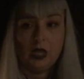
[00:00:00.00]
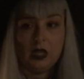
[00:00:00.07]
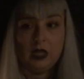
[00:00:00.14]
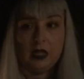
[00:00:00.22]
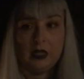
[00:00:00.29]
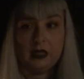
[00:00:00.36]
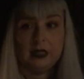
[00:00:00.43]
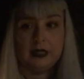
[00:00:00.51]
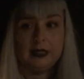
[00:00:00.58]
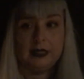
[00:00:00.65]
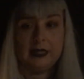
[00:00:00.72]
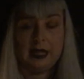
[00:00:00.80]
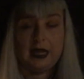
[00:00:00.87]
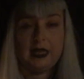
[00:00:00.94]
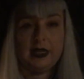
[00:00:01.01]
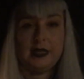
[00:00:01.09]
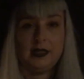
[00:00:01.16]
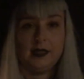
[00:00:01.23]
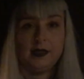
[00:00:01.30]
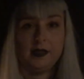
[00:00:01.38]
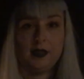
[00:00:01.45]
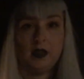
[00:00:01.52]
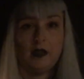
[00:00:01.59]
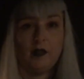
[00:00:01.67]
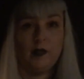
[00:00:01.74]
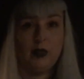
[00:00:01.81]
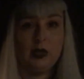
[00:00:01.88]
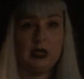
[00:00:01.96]
and days
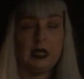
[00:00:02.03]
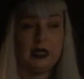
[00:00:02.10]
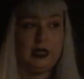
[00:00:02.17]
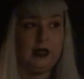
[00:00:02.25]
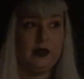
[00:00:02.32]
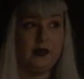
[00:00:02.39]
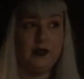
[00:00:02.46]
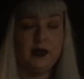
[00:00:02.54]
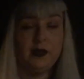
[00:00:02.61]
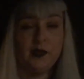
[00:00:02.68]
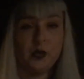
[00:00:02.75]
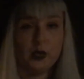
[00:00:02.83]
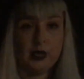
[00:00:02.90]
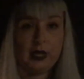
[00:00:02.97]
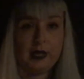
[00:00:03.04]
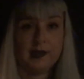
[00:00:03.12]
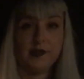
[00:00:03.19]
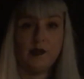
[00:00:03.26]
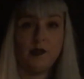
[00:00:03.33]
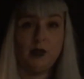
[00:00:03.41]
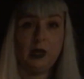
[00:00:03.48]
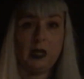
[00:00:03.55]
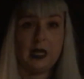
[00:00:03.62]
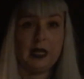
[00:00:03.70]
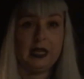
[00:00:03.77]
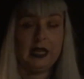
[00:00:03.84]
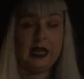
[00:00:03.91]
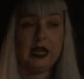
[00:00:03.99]
of plotting, 3 or 4 days of
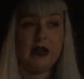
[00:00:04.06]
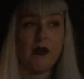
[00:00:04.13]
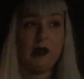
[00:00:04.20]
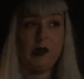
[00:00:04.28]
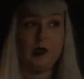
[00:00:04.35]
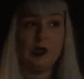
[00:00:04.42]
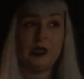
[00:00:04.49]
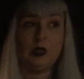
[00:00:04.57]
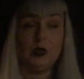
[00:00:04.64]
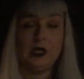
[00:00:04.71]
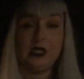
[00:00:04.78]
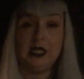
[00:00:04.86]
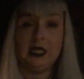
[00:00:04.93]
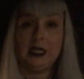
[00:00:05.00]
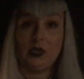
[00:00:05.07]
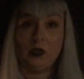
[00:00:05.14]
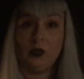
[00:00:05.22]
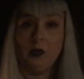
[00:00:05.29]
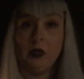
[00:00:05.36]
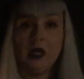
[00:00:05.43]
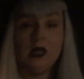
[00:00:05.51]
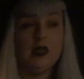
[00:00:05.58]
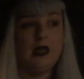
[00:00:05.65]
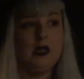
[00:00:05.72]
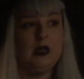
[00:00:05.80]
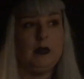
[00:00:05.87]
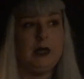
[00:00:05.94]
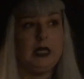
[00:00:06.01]
plotting how I was going to get to him,
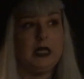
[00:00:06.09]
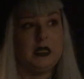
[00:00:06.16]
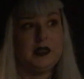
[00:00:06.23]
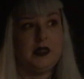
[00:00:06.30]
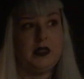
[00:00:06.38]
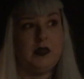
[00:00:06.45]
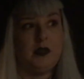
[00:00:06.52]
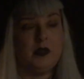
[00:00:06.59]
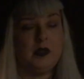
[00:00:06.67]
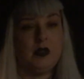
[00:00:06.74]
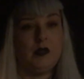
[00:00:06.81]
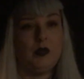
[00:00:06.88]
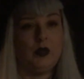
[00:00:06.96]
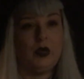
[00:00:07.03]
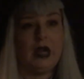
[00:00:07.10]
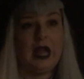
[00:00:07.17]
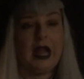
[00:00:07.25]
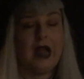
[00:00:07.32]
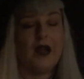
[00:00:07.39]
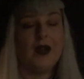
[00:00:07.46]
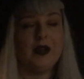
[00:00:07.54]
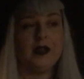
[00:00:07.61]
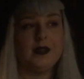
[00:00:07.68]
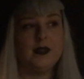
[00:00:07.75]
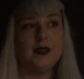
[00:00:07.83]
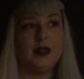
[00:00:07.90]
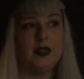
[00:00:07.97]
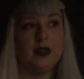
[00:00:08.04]
because he was in a
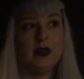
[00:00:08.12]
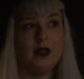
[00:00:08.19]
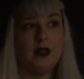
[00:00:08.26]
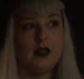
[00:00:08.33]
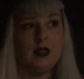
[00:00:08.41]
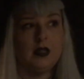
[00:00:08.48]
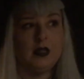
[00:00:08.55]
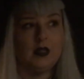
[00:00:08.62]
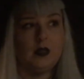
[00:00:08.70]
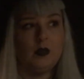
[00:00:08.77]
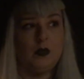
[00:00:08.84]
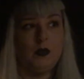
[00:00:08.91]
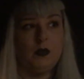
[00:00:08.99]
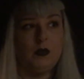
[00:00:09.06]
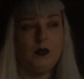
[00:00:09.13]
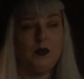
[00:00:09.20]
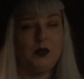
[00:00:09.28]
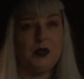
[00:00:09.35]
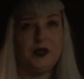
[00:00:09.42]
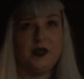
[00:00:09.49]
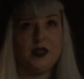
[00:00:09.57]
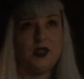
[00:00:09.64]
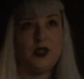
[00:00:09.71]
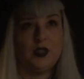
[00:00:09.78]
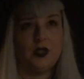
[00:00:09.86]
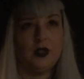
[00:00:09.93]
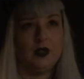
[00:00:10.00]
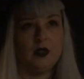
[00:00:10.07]
precarious
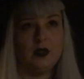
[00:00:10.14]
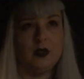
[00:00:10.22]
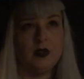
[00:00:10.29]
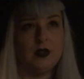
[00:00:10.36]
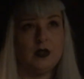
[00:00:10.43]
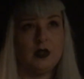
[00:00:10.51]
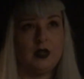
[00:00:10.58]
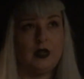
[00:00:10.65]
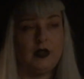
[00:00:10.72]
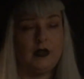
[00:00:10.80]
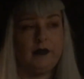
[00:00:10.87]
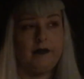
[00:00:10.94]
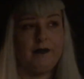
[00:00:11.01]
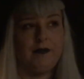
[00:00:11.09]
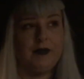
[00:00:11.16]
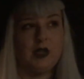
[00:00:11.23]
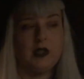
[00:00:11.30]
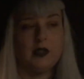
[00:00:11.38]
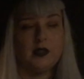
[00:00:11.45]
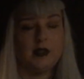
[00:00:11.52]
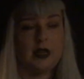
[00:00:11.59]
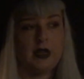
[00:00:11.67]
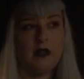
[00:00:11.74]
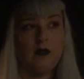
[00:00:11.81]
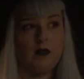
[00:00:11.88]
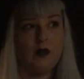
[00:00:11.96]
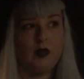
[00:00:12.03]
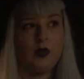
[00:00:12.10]
position on the side of
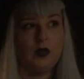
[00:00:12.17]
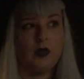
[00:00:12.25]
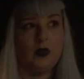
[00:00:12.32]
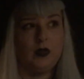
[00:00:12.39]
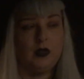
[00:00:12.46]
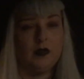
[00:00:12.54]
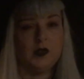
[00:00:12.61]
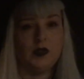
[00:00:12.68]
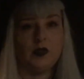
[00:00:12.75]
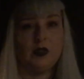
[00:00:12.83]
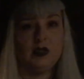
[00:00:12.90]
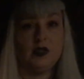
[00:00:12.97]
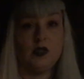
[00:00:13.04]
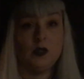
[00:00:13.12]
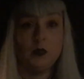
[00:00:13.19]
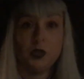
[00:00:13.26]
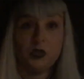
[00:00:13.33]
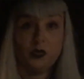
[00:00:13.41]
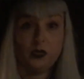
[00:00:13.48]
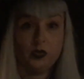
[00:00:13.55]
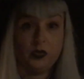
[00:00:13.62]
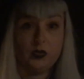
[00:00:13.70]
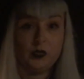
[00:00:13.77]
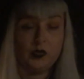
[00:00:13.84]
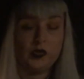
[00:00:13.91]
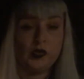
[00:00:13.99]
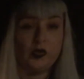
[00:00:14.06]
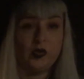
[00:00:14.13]
the road. There was only so much room,